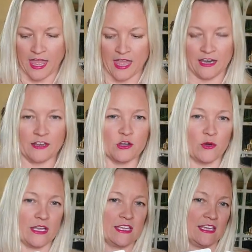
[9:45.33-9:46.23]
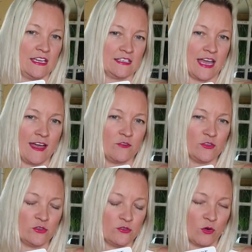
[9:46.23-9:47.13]
and I know I can't have
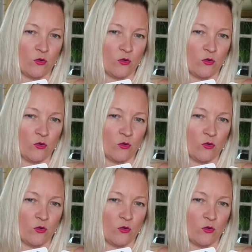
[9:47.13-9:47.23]
you,